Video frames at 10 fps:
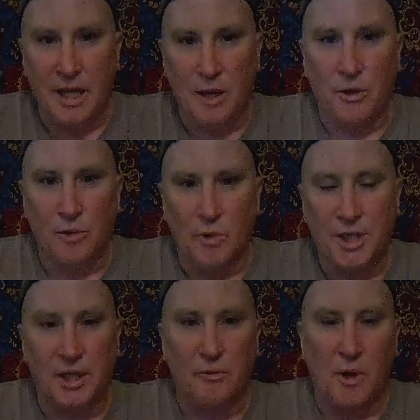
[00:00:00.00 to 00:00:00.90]
It
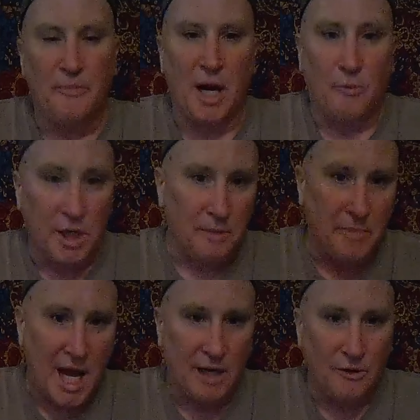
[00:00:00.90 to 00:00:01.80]
originally went by
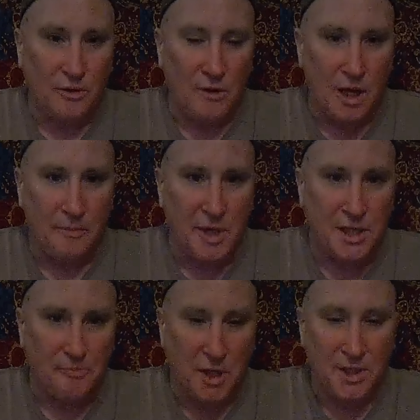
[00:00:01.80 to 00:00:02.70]
Rickenbacker
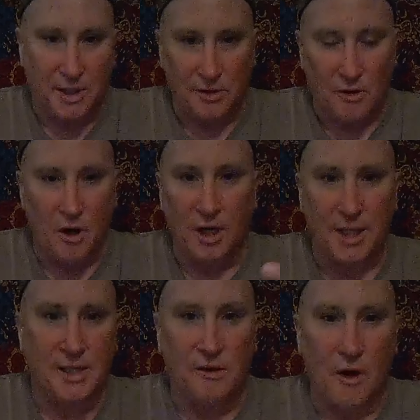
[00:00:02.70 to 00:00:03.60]
Anonymous, but it's Guitar
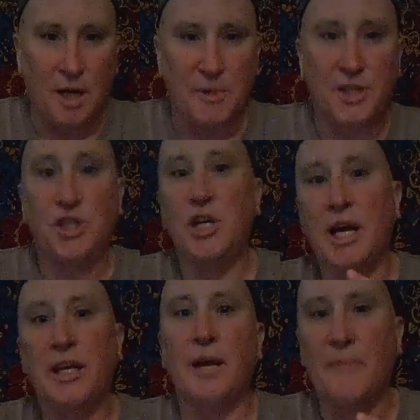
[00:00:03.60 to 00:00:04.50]
Nuts Anonymous.
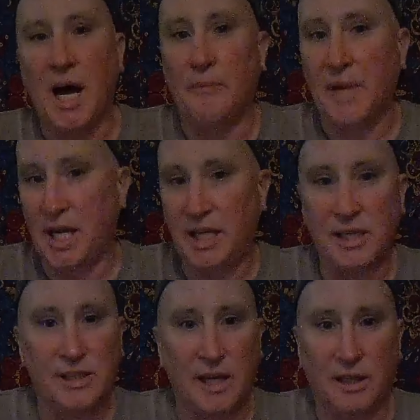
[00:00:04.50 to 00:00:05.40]
Check him out, man.
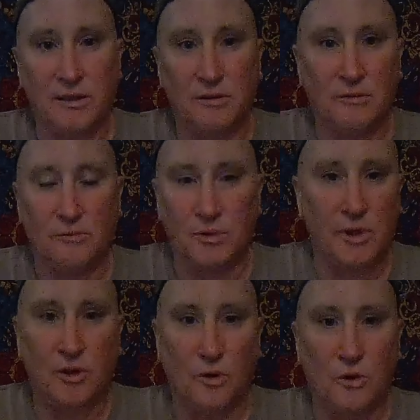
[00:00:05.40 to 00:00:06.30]
He is like
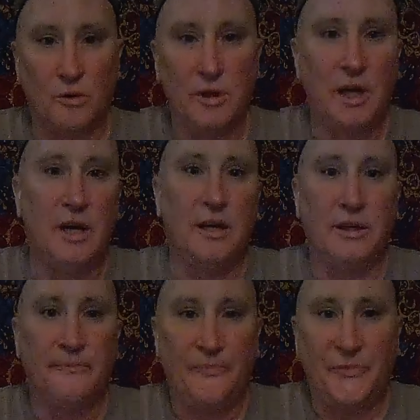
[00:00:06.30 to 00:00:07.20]
really cool.
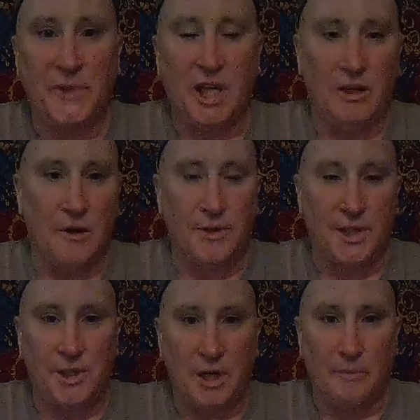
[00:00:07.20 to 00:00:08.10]
He knows
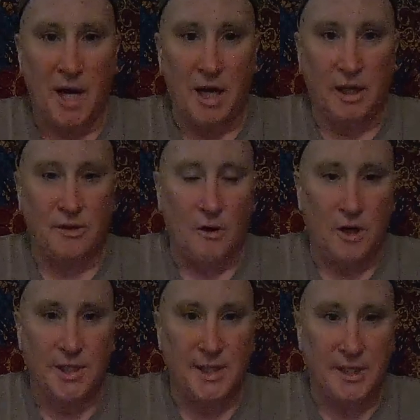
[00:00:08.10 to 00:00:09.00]
his shit about
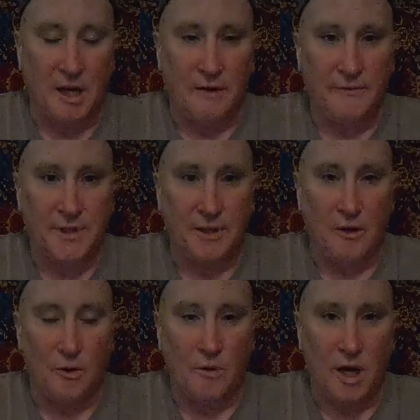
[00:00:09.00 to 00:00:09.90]
guitars and stuff,
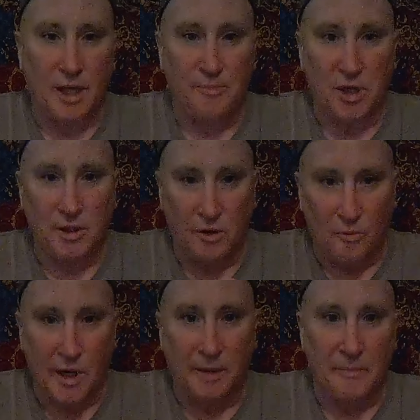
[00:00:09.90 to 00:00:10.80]
so especially the
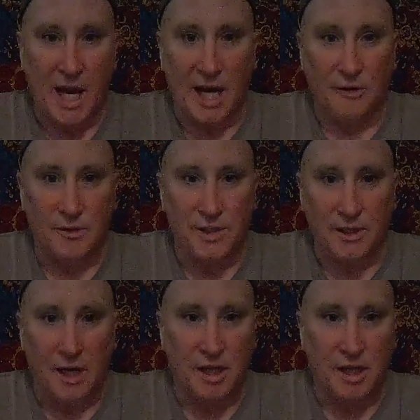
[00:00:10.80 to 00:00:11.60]
Rickenbackers.